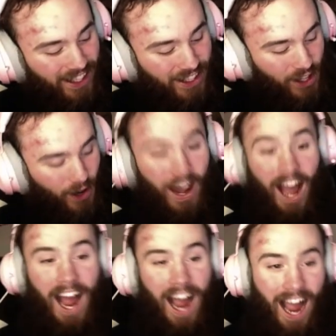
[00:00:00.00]
Dude,
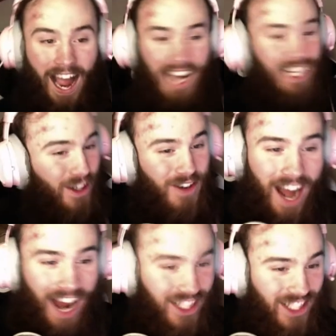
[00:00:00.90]
I do
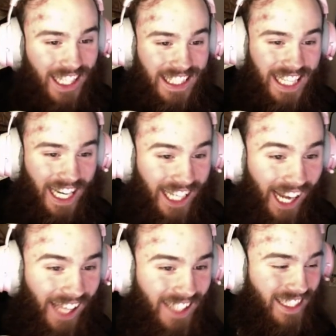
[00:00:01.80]
not trust
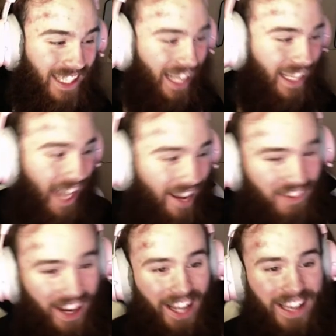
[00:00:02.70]
technology like that,
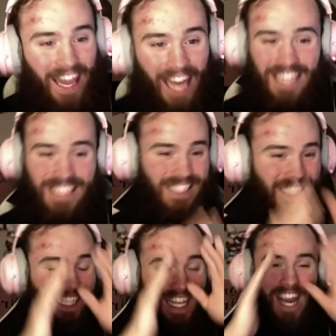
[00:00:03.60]
man. That
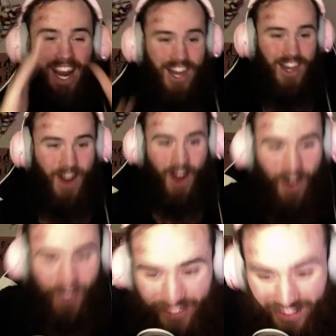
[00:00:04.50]
is...
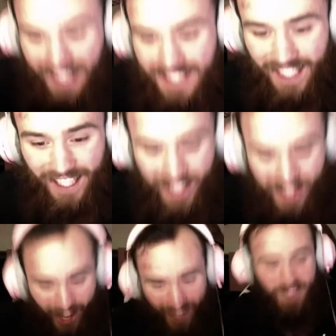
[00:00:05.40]
No, that's like a
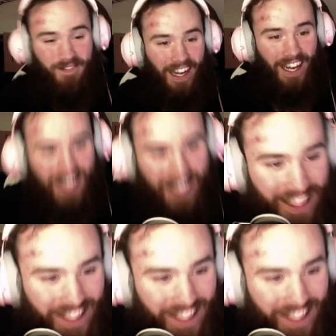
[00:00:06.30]
nightmare.